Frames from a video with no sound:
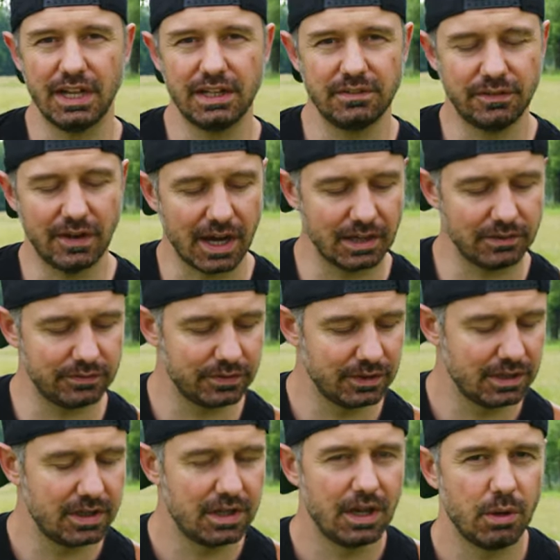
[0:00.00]
eighty-five,
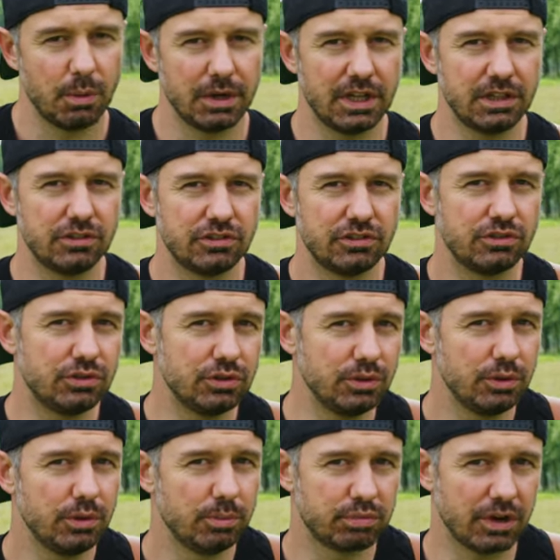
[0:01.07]
when I use
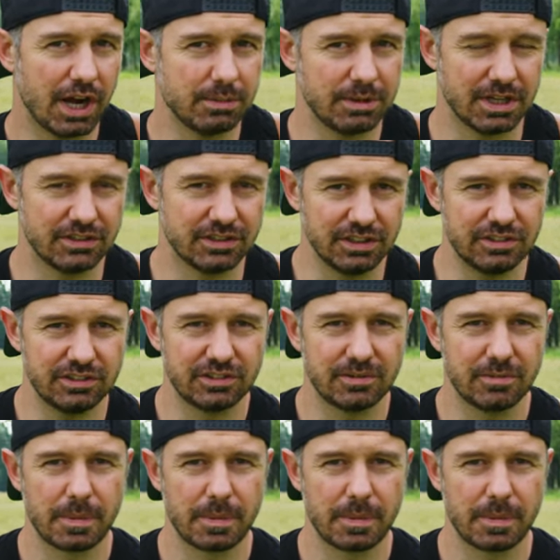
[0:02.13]
two prime lenses,